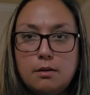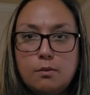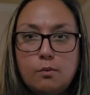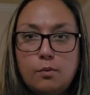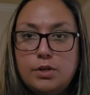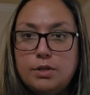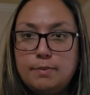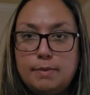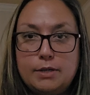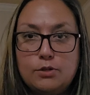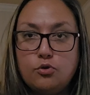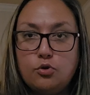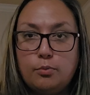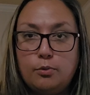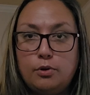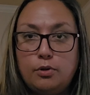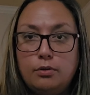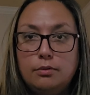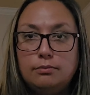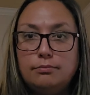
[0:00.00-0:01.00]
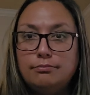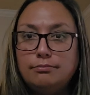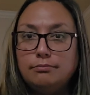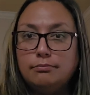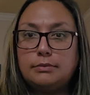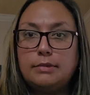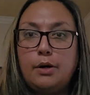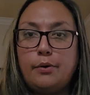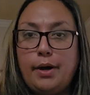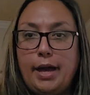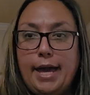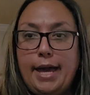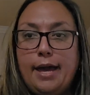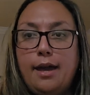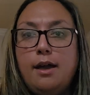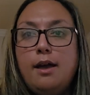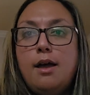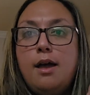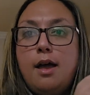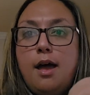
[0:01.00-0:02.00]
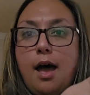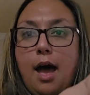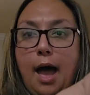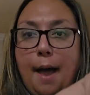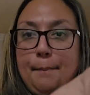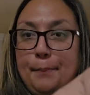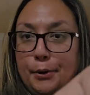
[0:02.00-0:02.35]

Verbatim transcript: was miserable. Okay, I